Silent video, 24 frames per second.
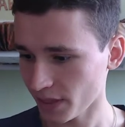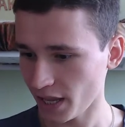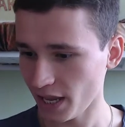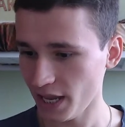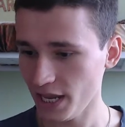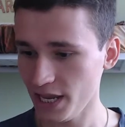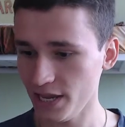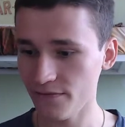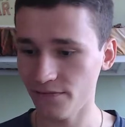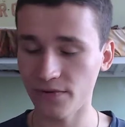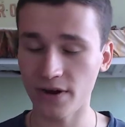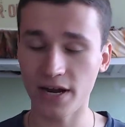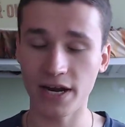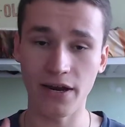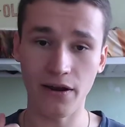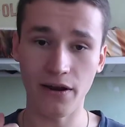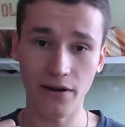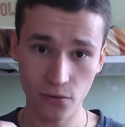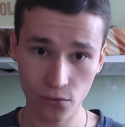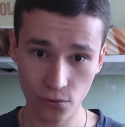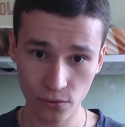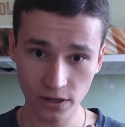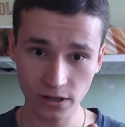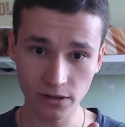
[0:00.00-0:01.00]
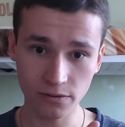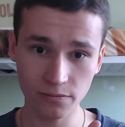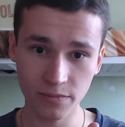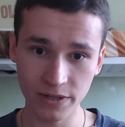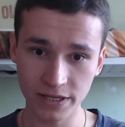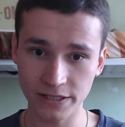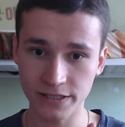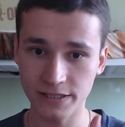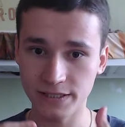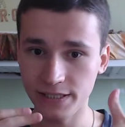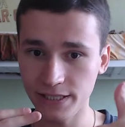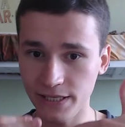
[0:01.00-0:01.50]
if I will be
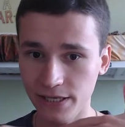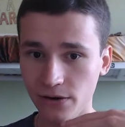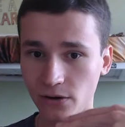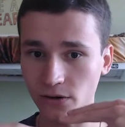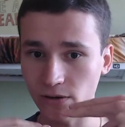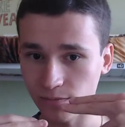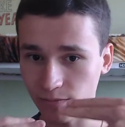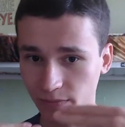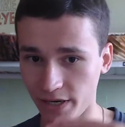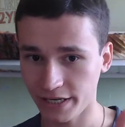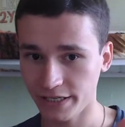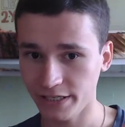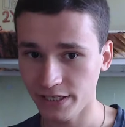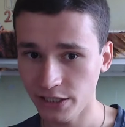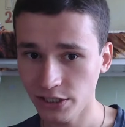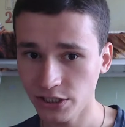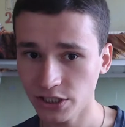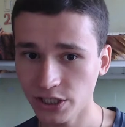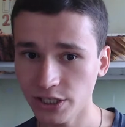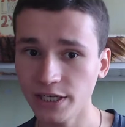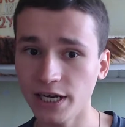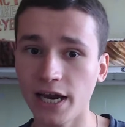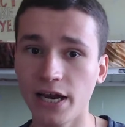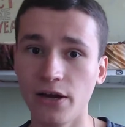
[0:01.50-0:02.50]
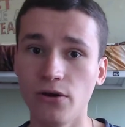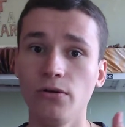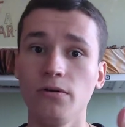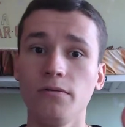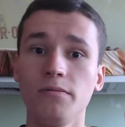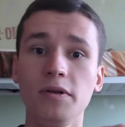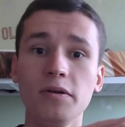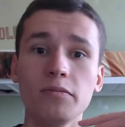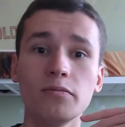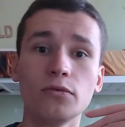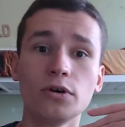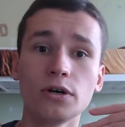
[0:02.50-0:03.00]
C on my diction, I will be
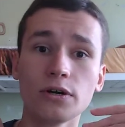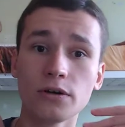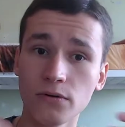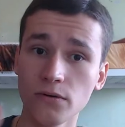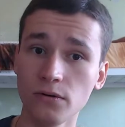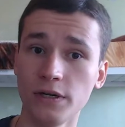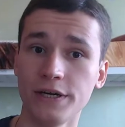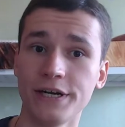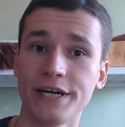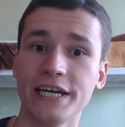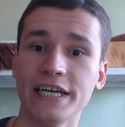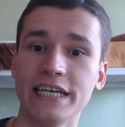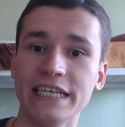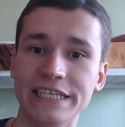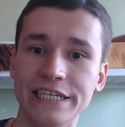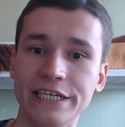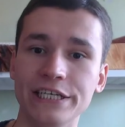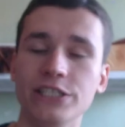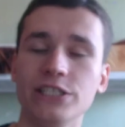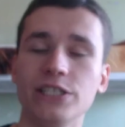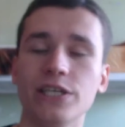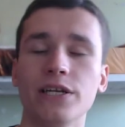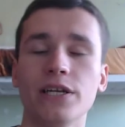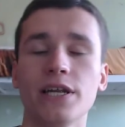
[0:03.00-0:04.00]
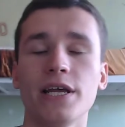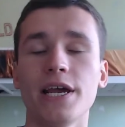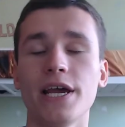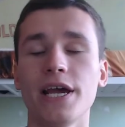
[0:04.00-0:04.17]
more cooler in diction.